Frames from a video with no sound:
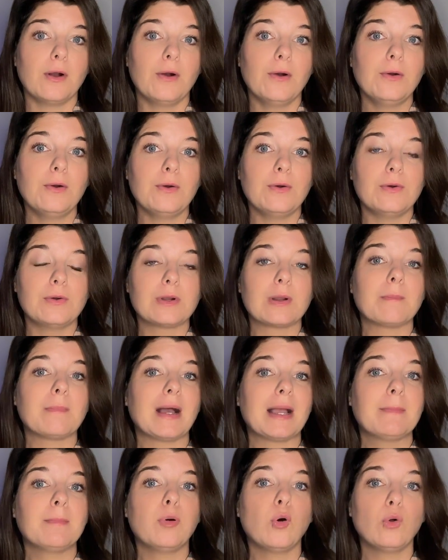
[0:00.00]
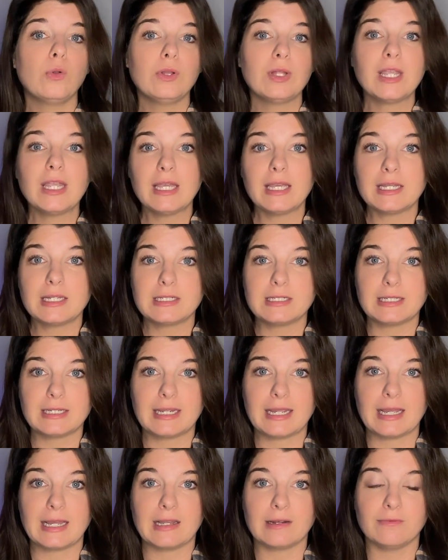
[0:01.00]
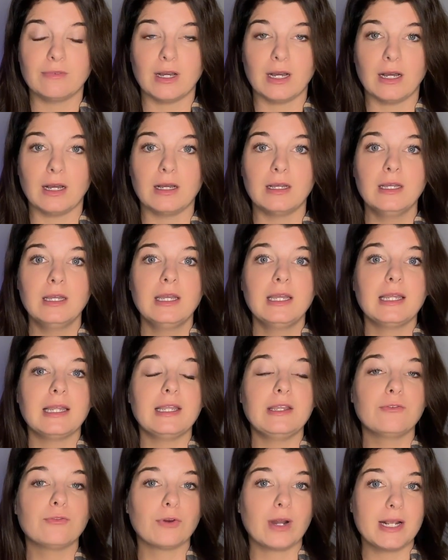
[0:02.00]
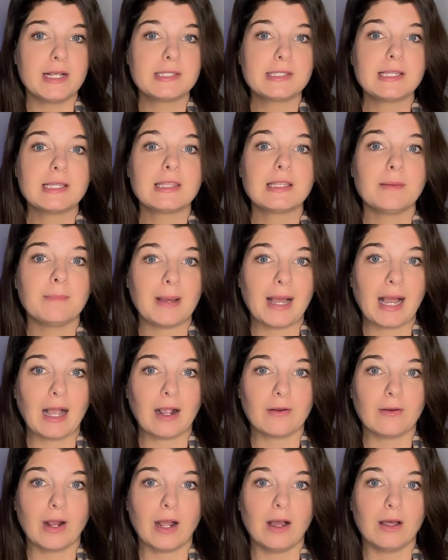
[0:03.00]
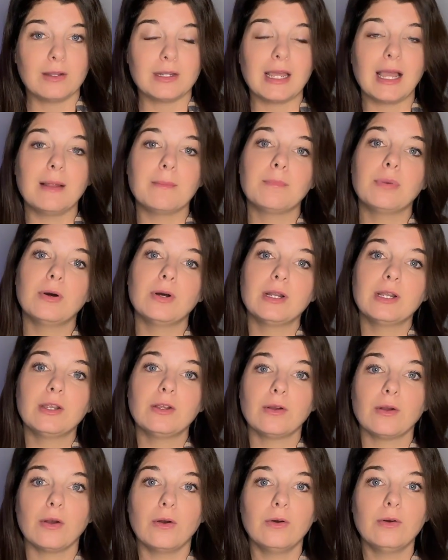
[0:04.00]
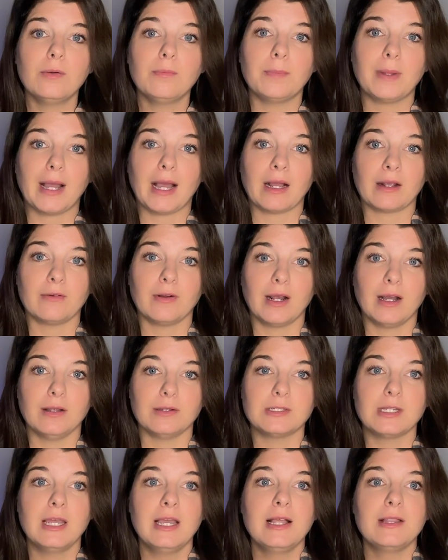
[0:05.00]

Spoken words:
own by pulling it into Canva, erasing the background, and putting your own background.